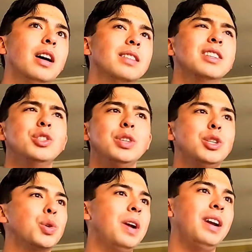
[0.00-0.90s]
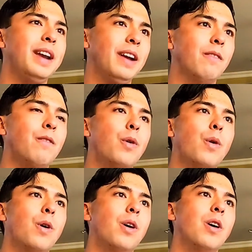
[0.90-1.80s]
essentially training
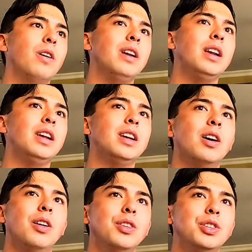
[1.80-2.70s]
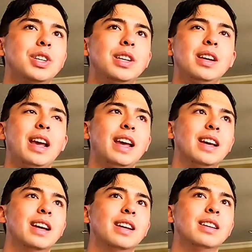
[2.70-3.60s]
for ecology
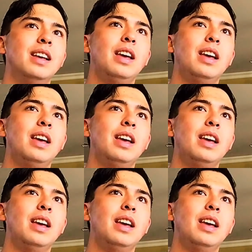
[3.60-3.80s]
and